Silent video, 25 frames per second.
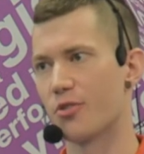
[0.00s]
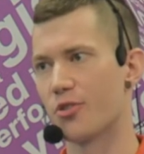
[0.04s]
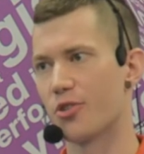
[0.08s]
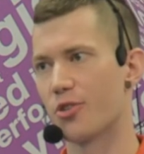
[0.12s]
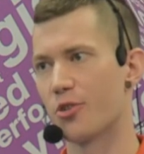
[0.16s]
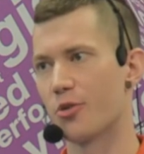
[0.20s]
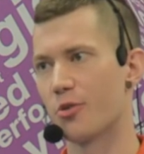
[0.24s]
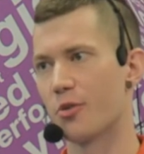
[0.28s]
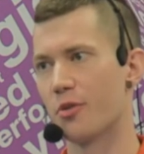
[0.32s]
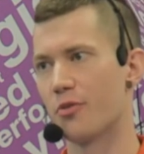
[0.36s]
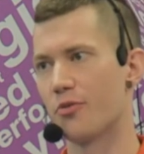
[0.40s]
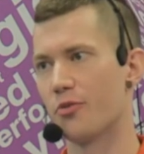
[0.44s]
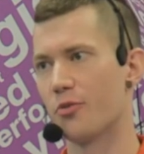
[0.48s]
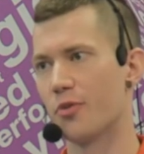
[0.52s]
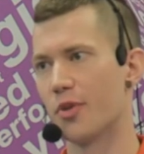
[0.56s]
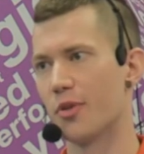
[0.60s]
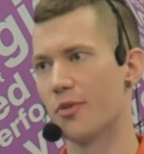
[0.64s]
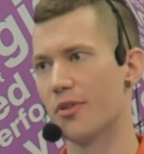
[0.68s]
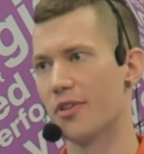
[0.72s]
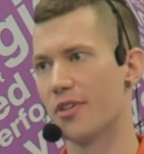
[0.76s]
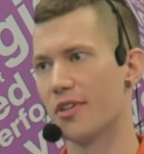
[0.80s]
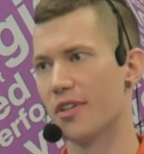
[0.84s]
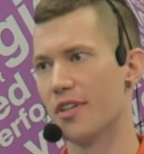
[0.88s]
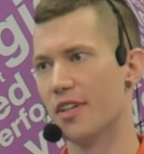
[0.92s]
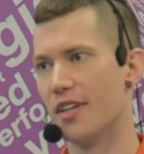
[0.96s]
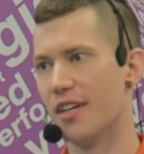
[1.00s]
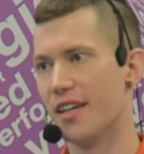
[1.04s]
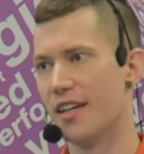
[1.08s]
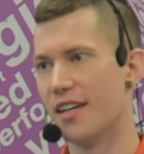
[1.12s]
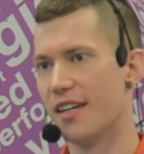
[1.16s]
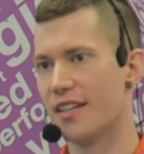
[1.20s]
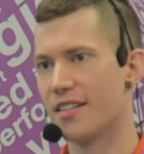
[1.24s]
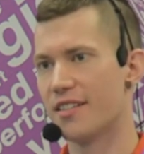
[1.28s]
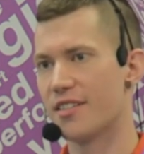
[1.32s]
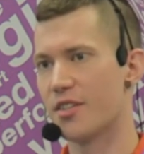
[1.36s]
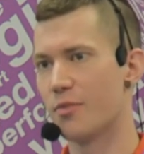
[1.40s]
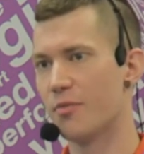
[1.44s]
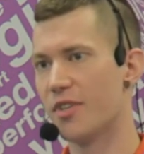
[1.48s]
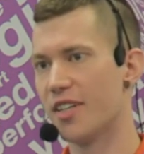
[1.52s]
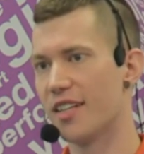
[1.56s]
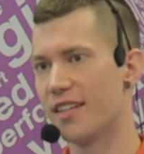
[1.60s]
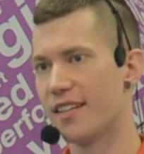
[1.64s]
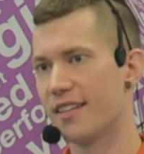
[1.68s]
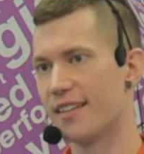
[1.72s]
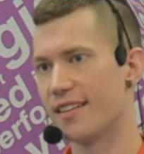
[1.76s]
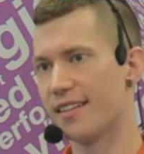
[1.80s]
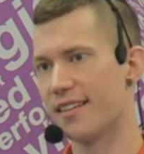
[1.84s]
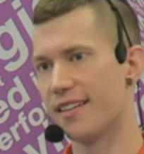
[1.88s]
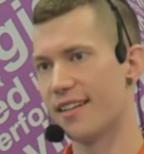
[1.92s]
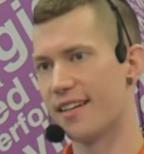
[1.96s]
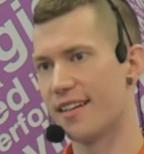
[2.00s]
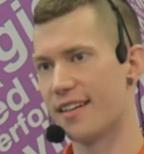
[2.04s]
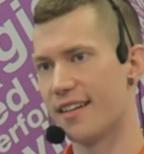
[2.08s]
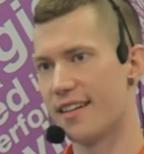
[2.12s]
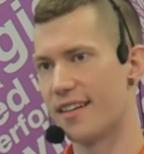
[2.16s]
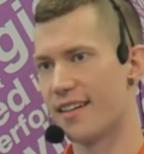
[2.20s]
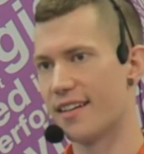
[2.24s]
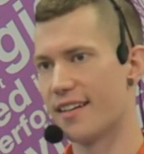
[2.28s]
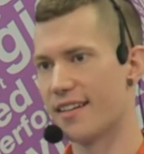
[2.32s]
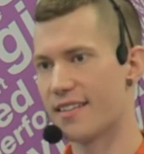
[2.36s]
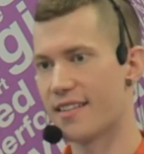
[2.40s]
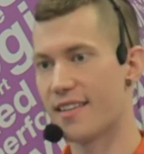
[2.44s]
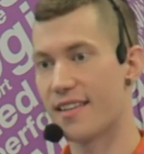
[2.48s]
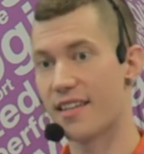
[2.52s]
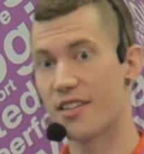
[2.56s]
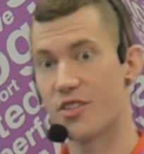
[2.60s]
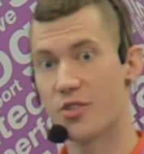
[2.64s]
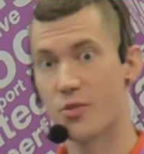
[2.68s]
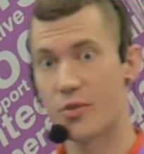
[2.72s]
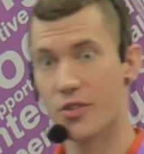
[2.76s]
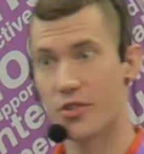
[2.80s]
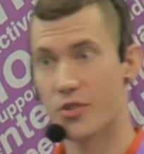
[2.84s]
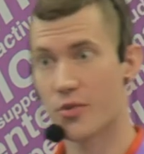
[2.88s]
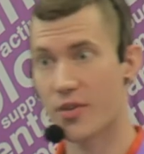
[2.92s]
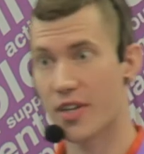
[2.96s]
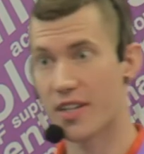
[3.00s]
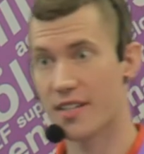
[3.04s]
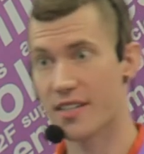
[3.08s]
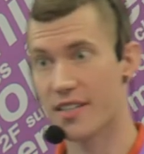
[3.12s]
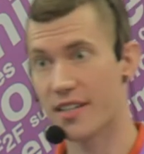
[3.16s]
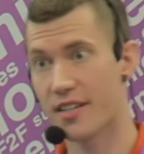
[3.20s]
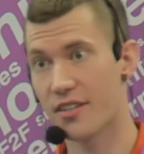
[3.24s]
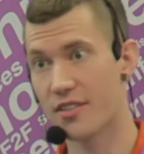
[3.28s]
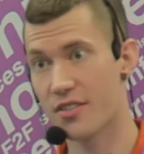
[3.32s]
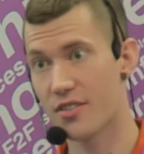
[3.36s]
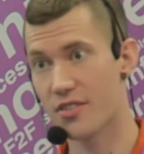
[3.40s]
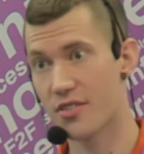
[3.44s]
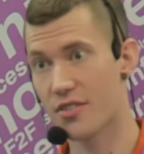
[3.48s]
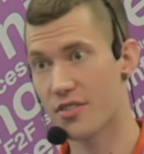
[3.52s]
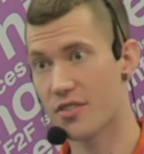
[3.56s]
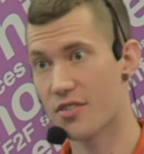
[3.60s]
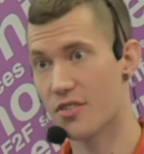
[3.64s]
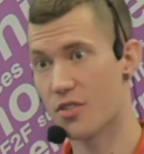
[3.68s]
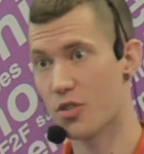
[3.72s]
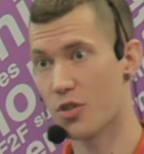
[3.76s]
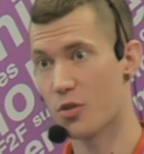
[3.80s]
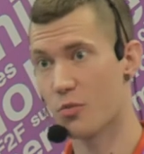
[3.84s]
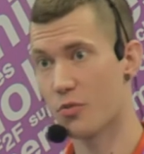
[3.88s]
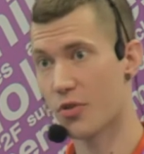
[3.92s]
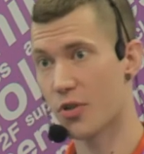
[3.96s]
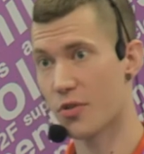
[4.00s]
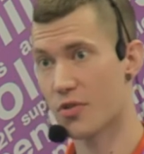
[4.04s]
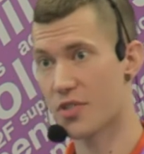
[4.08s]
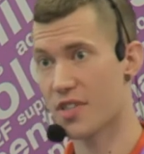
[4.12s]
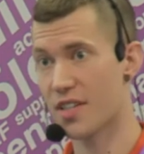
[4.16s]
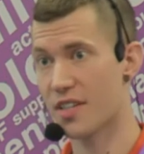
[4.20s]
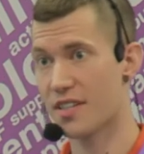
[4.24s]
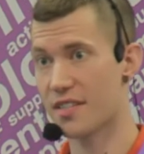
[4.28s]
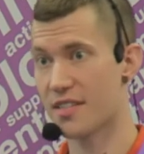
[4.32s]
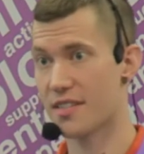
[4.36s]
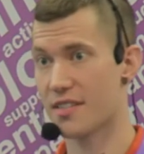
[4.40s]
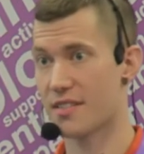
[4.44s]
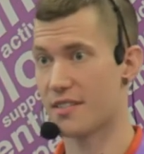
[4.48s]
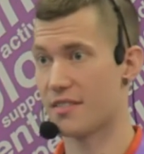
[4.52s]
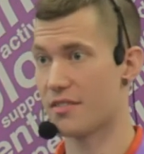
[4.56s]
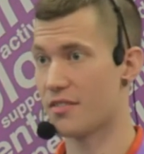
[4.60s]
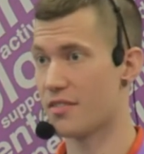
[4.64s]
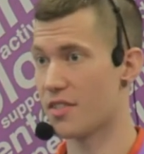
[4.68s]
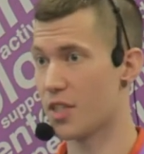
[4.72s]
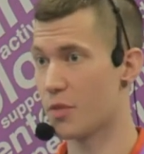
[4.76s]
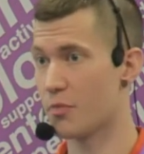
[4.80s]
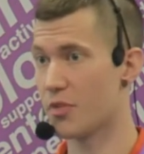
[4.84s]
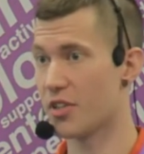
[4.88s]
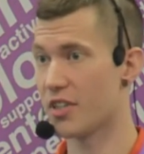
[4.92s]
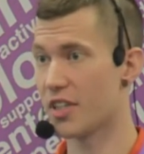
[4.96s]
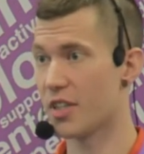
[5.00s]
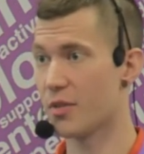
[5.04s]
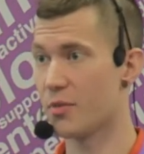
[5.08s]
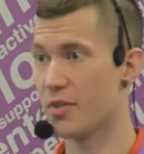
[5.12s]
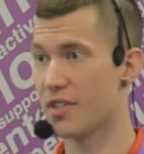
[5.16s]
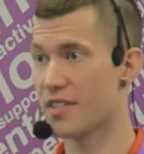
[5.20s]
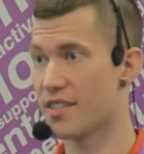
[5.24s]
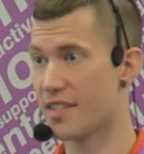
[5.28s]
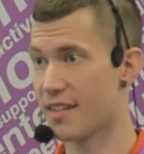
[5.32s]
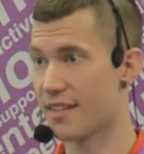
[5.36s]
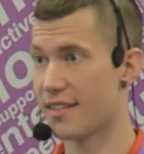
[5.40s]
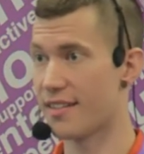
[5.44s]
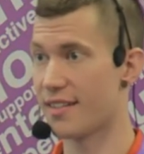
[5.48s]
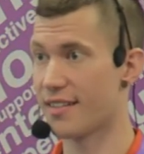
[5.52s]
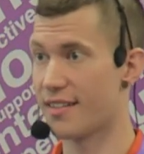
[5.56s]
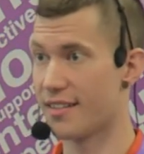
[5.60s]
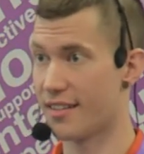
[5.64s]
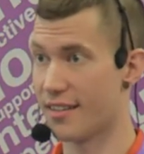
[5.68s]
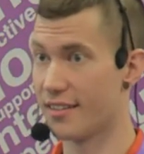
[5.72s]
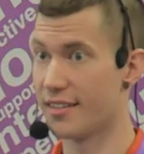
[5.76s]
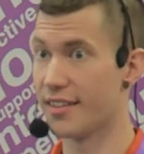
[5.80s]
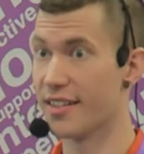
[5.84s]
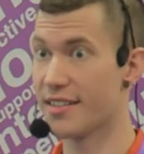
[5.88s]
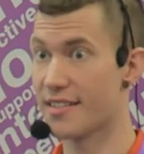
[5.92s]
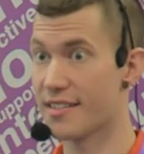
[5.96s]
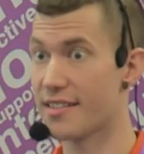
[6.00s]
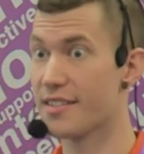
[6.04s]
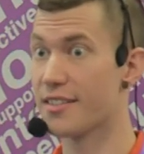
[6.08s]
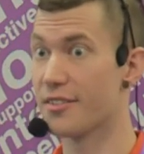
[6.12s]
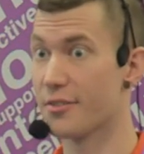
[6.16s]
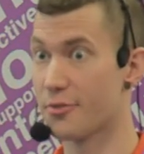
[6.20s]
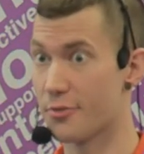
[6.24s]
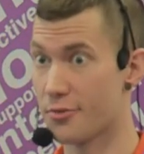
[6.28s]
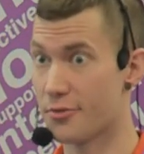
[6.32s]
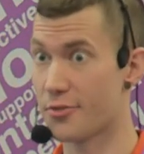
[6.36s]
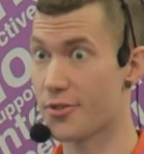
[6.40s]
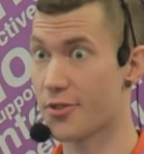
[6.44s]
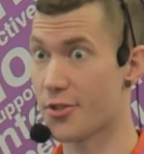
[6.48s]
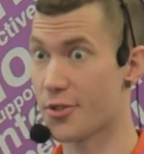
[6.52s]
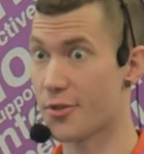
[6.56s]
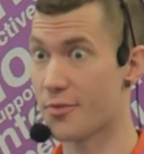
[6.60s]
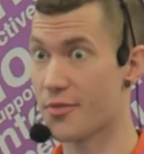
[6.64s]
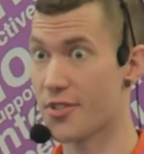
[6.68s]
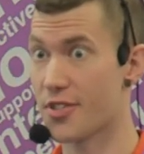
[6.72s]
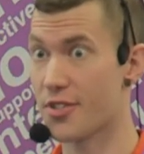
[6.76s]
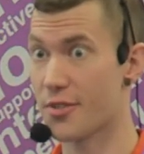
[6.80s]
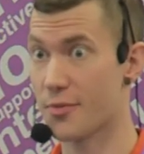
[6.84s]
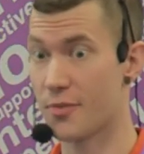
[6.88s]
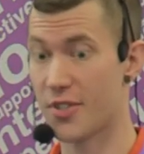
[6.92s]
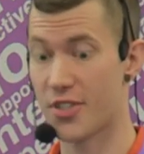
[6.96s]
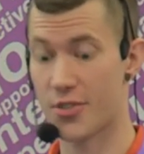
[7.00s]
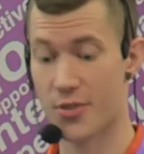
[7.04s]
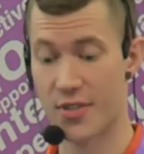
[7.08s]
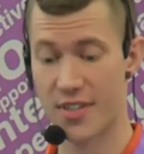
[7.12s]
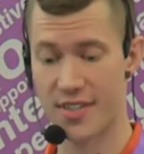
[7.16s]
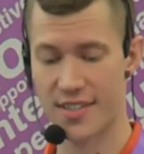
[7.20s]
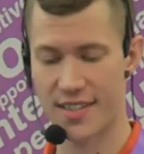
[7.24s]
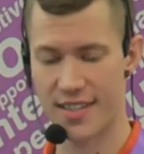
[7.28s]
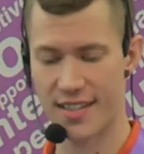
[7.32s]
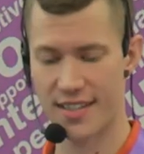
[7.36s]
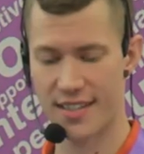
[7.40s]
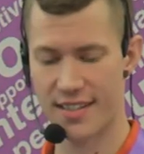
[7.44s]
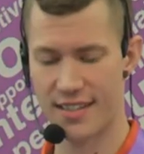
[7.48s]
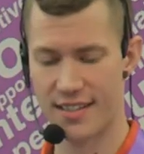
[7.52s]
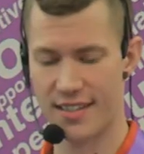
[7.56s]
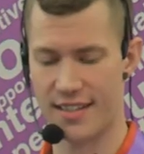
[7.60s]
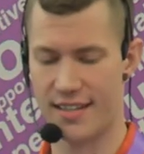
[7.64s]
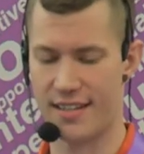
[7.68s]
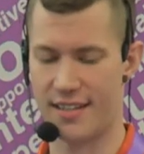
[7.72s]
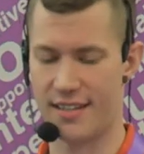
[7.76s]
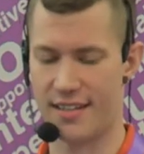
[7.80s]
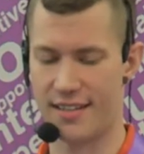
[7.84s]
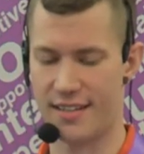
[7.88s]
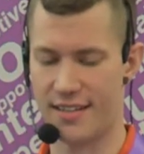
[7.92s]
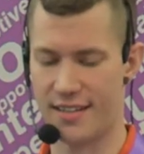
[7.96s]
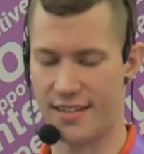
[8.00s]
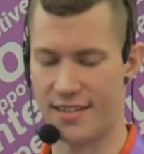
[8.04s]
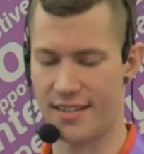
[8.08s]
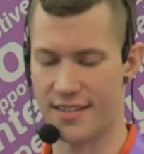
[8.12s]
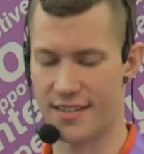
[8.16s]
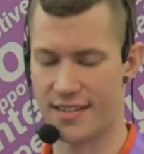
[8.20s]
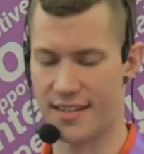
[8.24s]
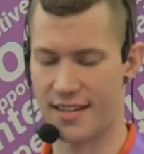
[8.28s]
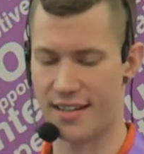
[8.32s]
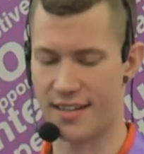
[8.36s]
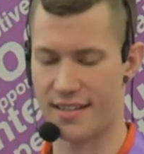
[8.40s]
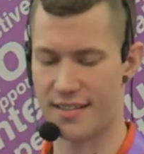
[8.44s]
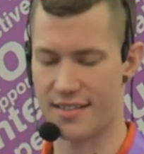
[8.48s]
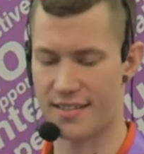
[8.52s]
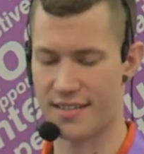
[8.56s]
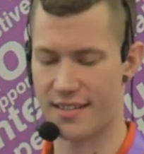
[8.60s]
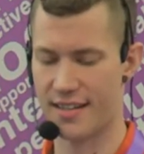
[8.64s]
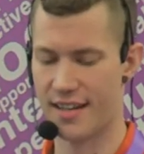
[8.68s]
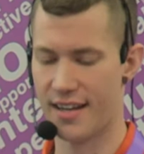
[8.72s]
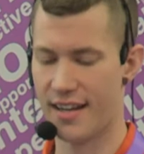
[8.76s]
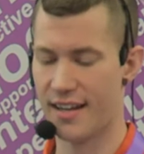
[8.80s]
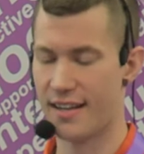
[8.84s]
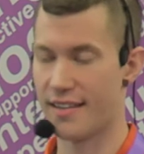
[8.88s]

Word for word: So if we were submitting uh, things to our translators to process, typically we'd send a, a, list of terms to be translated, and in this case,